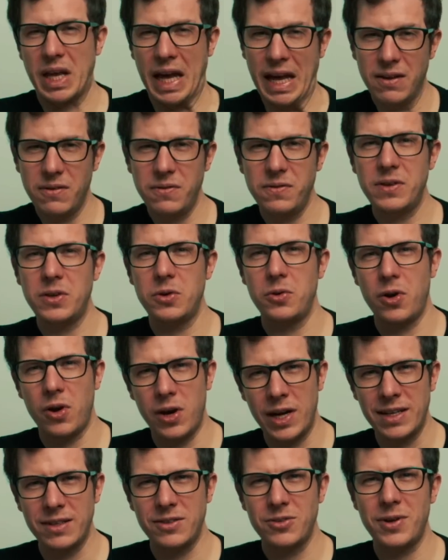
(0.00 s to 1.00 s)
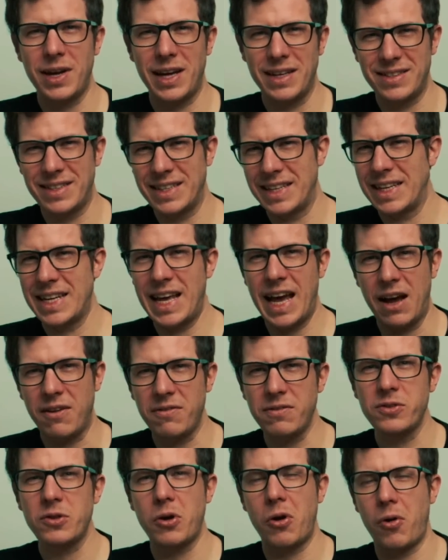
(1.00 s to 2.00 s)
If you are interested and
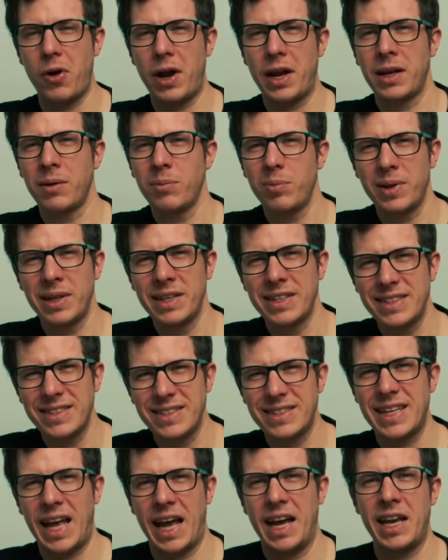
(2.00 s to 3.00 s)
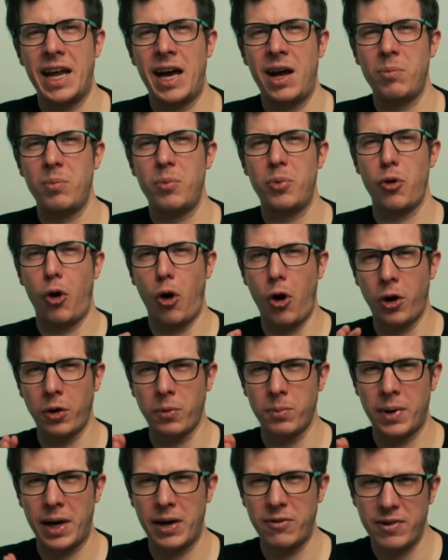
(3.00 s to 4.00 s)
haven't already, please sign up
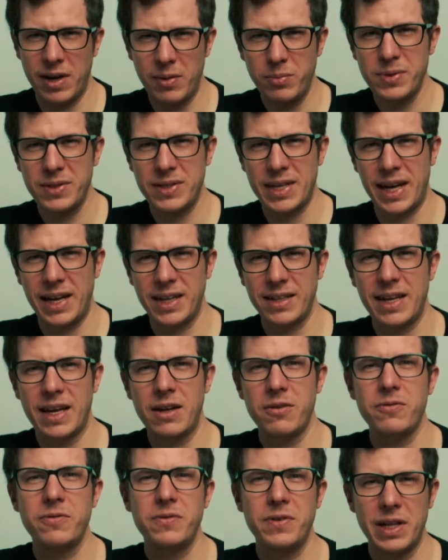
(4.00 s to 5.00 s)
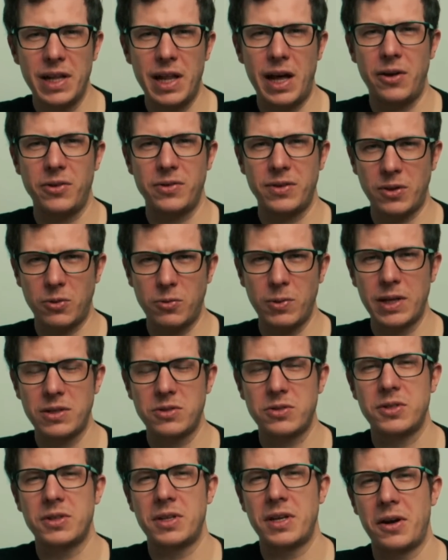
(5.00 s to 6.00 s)
on my website and fill out the
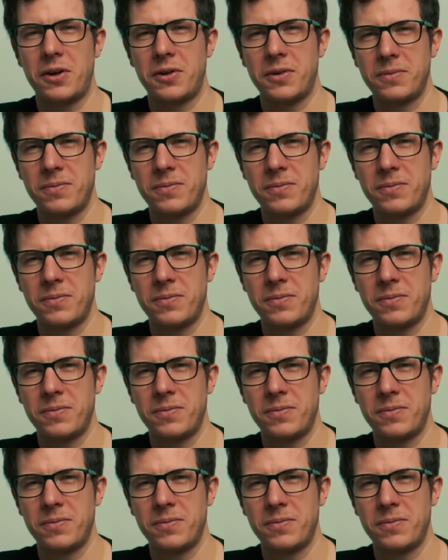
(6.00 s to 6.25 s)
questionnaire.